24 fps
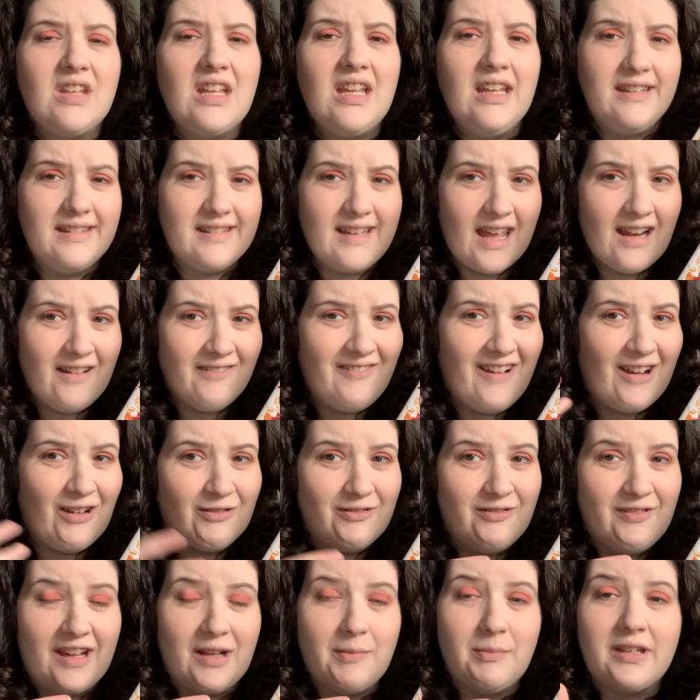It's got a found
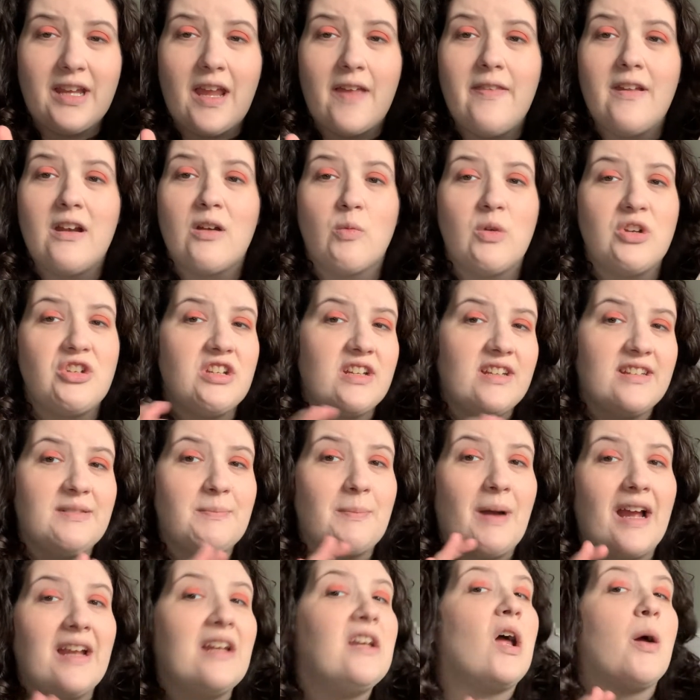family on there, which is
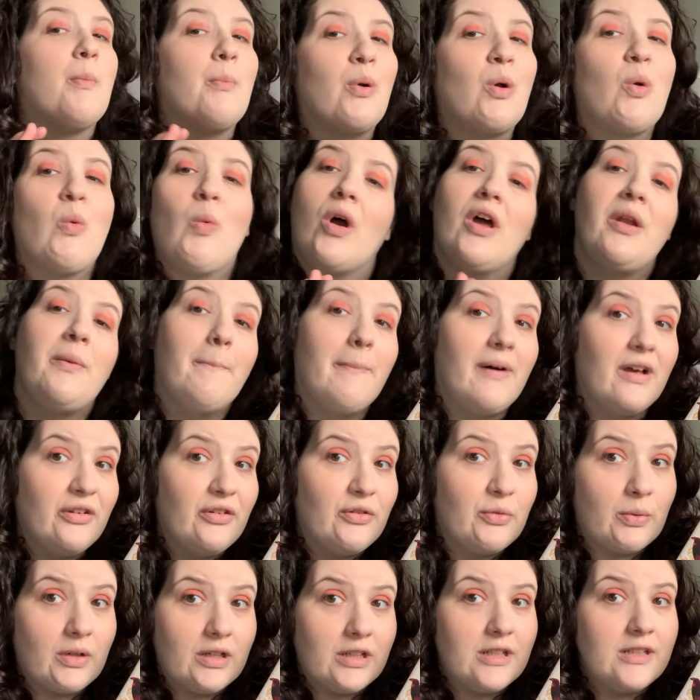my #1
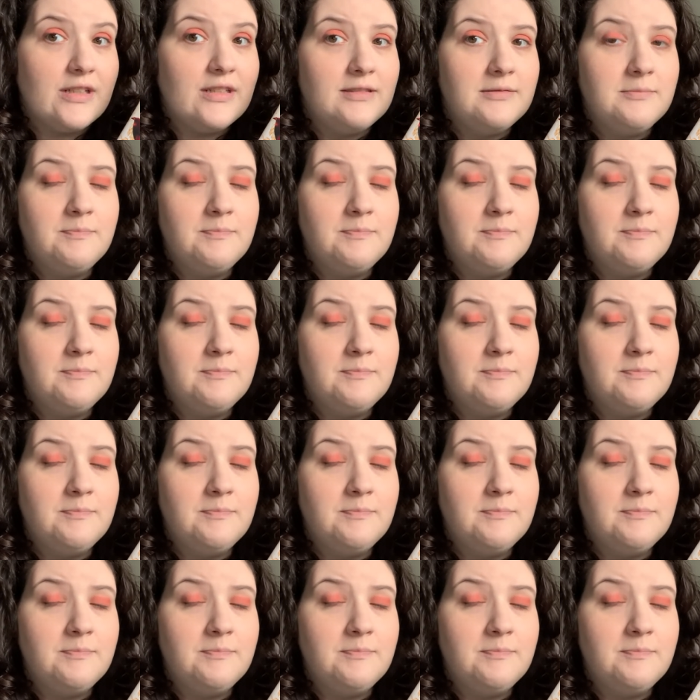buzzword.